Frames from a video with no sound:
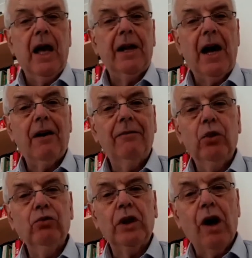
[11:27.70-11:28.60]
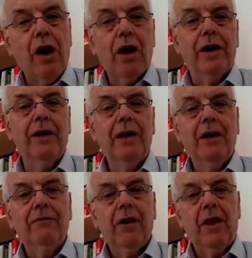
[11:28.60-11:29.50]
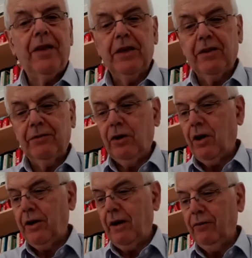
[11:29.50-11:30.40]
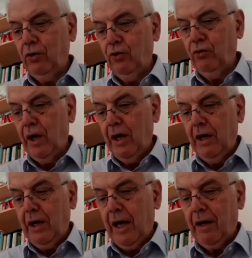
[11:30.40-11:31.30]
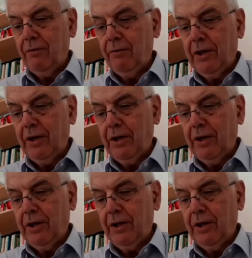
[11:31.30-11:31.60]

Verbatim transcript: and have no regard for the things of God, have no uh,